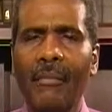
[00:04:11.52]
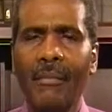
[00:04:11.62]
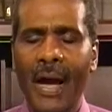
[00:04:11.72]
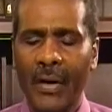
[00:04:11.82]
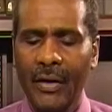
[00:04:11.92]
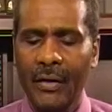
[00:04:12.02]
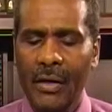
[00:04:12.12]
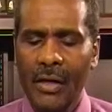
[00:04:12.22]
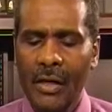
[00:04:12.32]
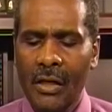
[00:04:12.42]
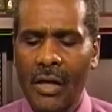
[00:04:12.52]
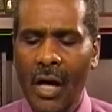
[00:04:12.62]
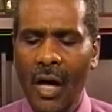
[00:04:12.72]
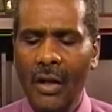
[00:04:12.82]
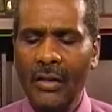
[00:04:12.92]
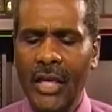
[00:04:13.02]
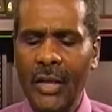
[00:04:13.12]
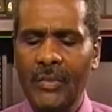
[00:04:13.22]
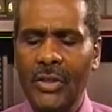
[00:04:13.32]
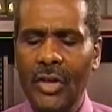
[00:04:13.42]
manner. God
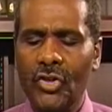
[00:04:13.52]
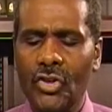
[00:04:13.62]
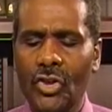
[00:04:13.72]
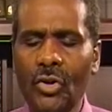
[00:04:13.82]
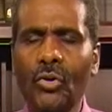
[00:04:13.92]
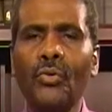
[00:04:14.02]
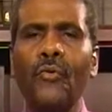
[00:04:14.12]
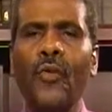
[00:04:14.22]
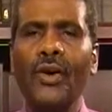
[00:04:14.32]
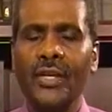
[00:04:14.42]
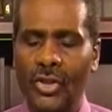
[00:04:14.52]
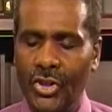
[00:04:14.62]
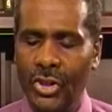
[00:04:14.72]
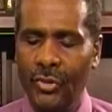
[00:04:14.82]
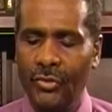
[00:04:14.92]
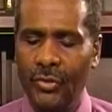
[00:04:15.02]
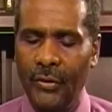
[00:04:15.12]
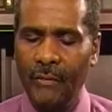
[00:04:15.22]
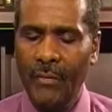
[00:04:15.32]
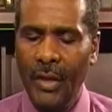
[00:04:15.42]
keeps a school for His
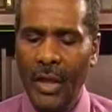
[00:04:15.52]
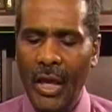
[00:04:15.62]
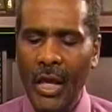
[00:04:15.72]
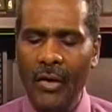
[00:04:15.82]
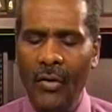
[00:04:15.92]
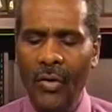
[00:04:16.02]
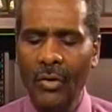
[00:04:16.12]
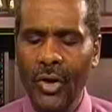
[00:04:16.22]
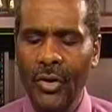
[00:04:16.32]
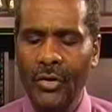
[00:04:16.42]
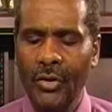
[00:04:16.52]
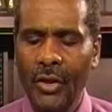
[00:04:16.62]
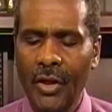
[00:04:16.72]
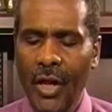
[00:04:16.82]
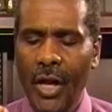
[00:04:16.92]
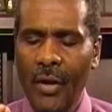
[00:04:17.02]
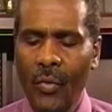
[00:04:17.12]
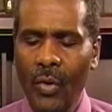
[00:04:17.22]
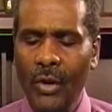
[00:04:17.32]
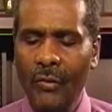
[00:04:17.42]
children here on earth,
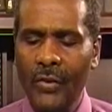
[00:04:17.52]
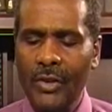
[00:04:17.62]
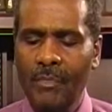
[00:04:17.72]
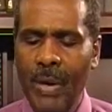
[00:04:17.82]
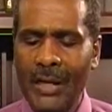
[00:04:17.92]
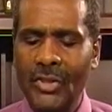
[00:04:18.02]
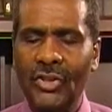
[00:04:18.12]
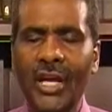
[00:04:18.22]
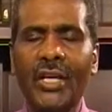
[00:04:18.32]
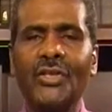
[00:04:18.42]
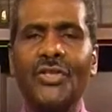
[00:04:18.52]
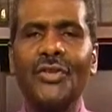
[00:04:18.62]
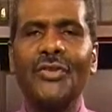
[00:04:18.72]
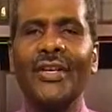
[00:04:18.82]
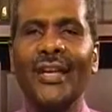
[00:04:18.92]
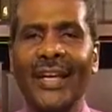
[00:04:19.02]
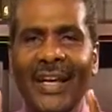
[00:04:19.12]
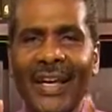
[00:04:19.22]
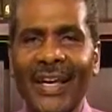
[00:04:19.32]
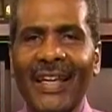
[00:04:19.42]
and one of His best teachers
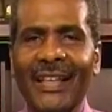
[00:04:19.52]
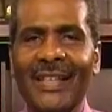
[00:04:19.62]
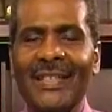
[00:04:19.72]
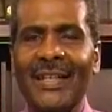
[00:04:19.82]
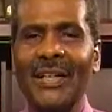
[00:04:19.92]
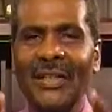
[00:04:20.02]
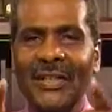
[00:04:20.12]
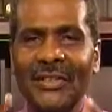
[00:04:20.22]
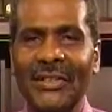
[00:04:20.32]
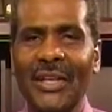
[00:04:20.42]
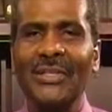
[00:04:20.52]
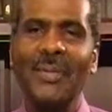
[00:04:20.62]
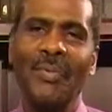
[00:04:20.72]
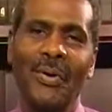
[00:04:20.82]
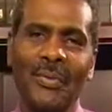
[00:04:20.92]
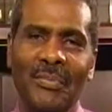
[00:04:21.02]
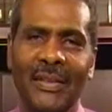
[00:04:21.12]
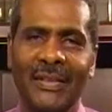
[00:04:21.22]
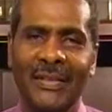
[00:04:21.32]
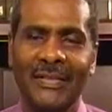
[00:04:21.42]
is
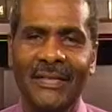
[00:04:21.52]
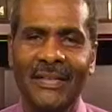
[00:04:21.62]
disappointment.